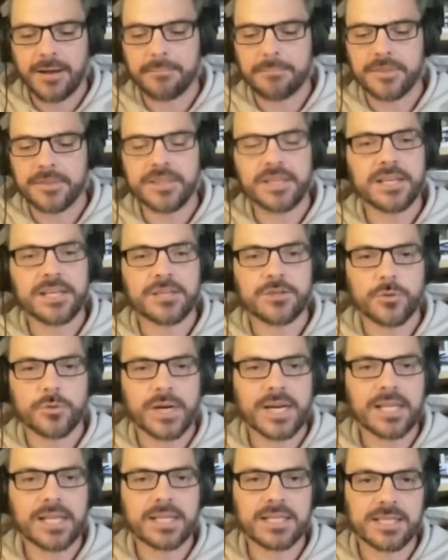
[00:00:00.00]
The
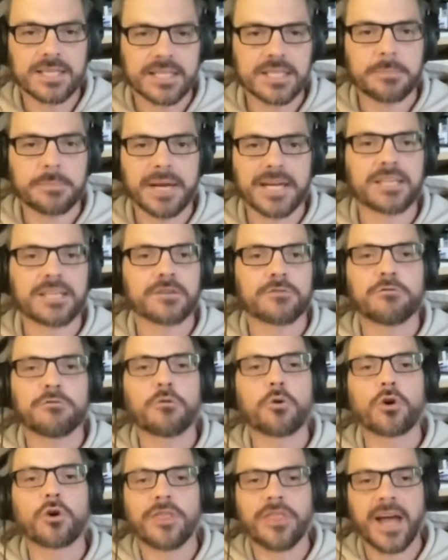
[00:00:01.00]
Israelis expected
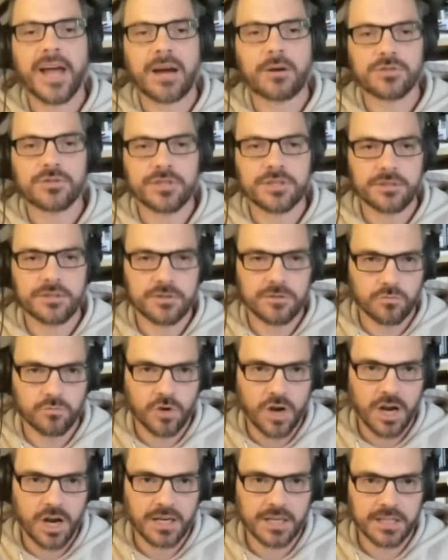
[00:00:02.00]
4,000
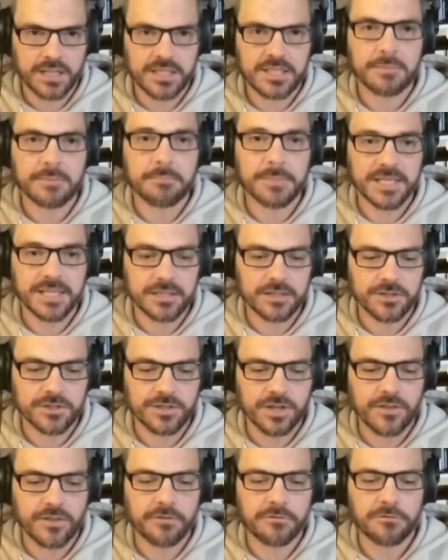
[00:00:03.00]
rockets and missiles
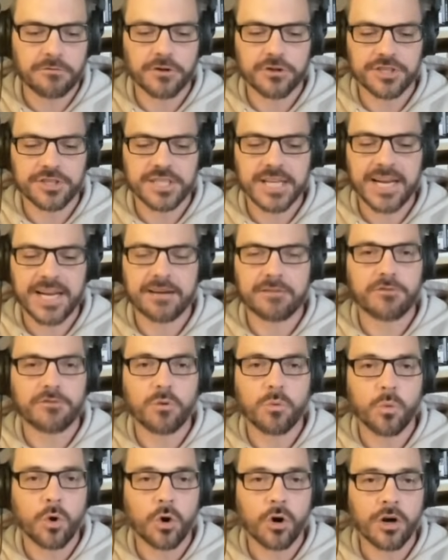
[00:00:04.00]
on the first day of a
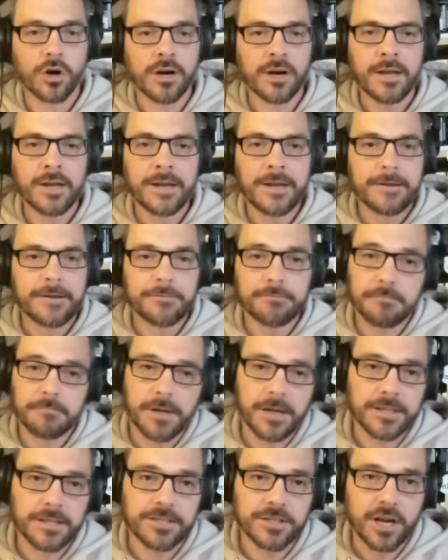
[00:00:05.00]
war.
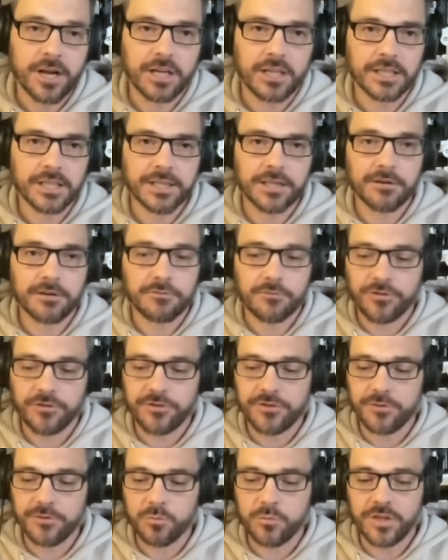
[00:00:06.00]
It's not clear if
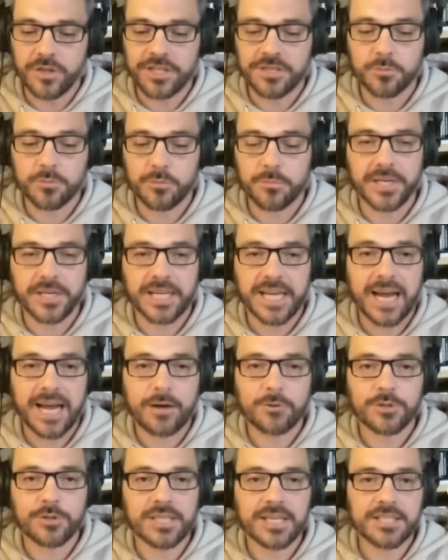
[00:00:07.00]
this would be
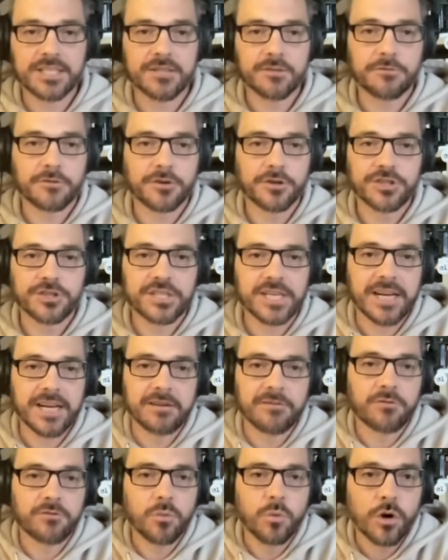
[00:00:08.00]
counted as the first day
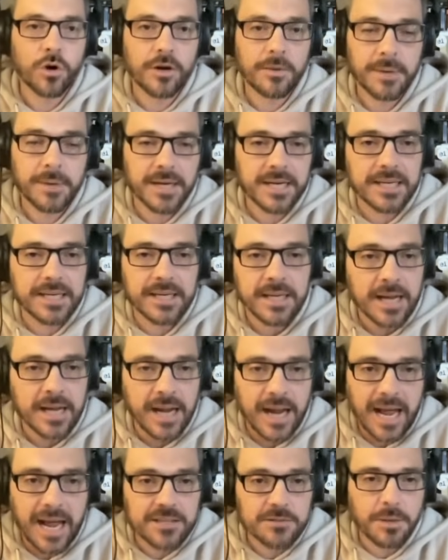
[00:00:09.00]
of a war, but
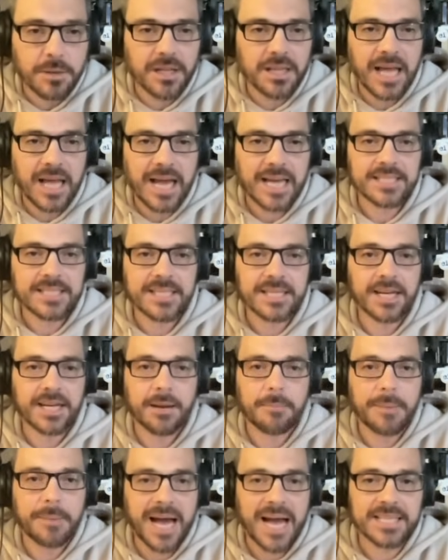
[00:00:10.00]
Hizballah has the
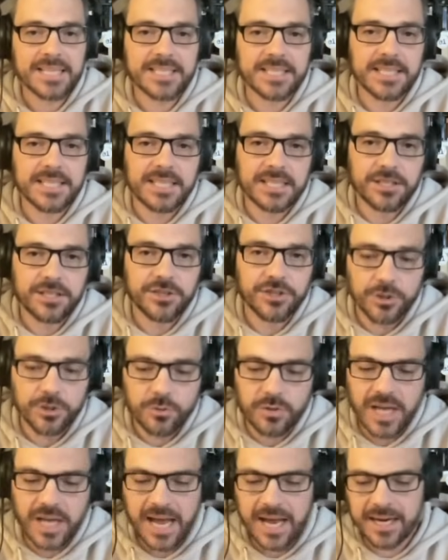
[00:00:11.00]
capacity to do
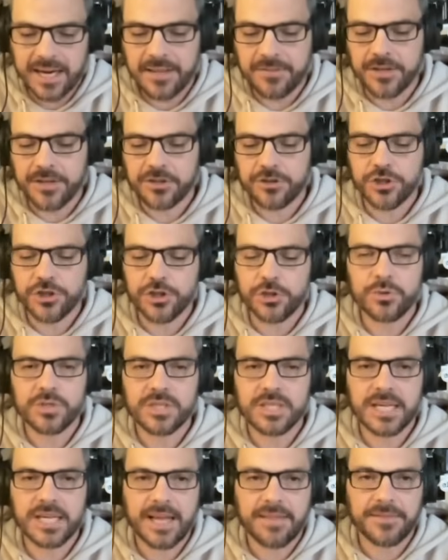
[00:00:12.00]
that. And they're
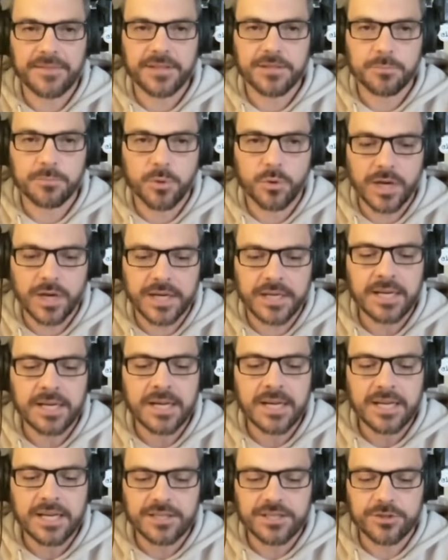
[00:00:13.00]
choosing at this point
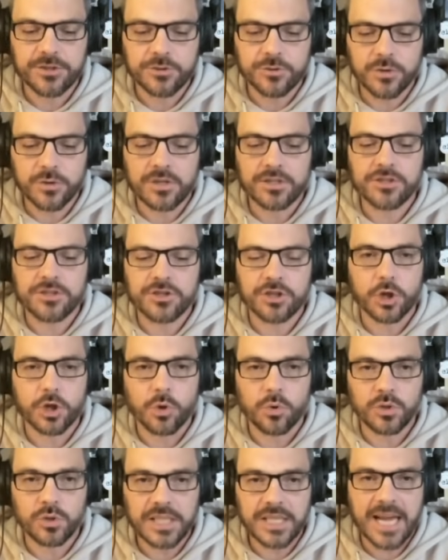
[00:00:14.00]
to
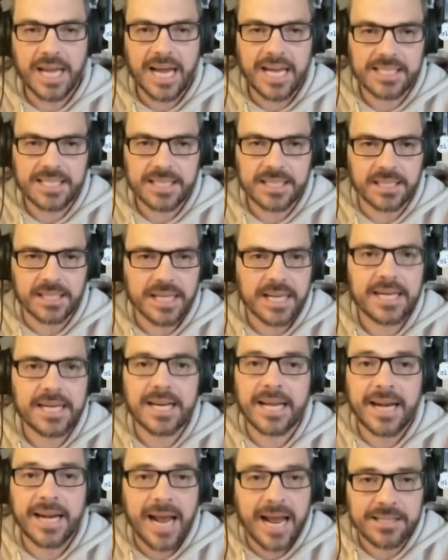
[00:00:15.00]
slowly escalate.
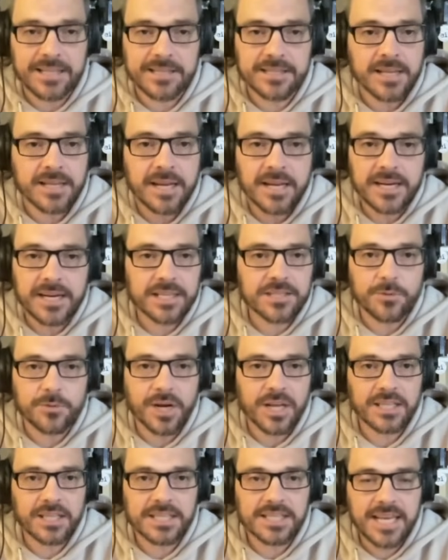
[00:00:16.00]
And as
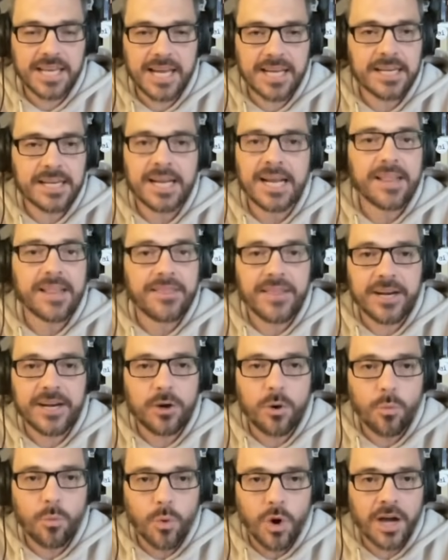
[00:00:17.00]
Nasrallah said, they
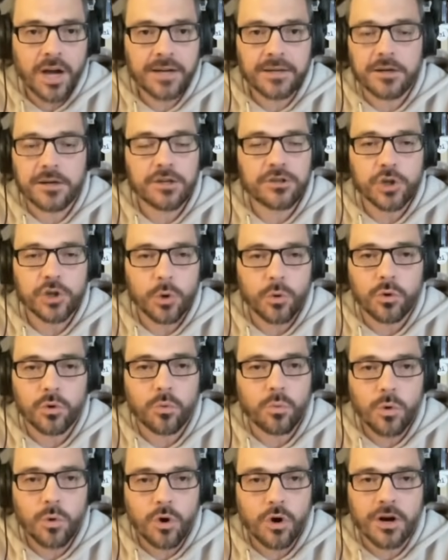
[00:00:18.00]
don't want total
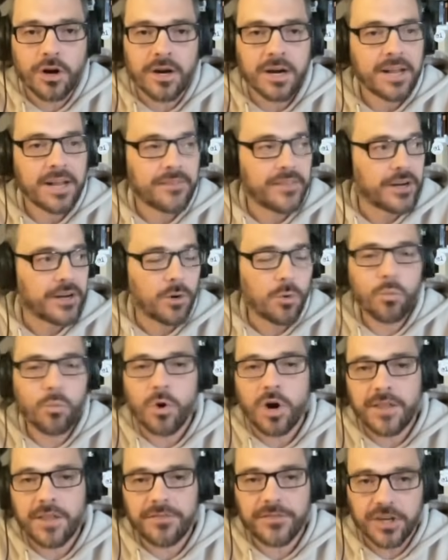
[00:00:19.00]
war. They don't
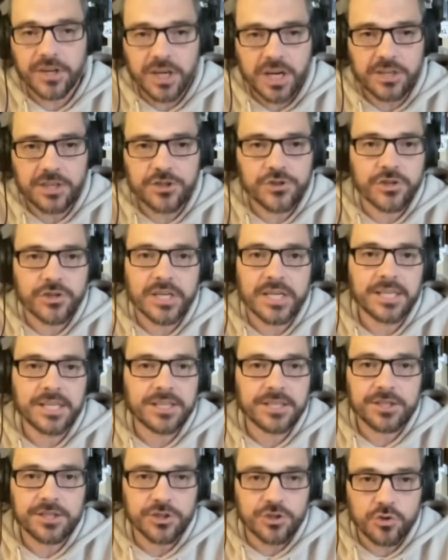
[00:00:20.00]
want their countries
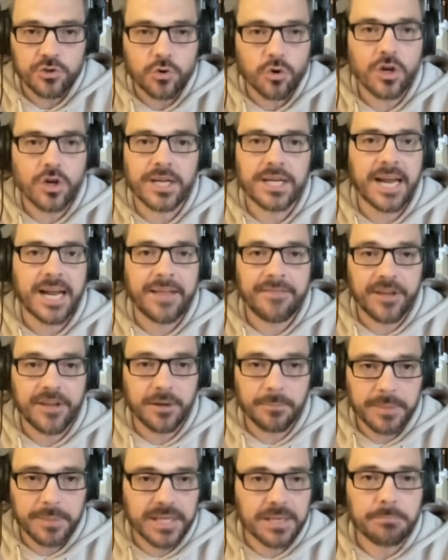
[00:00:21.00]
destroyed and their
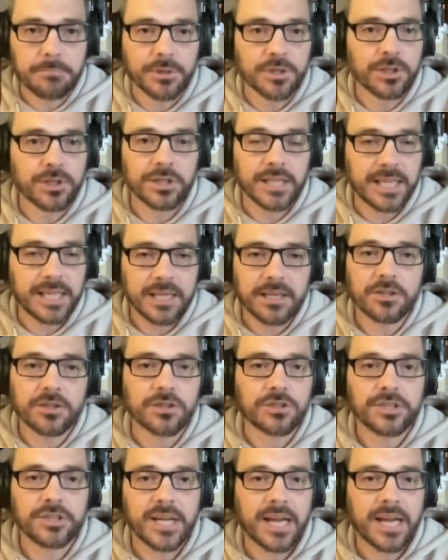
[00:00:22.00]
people killed.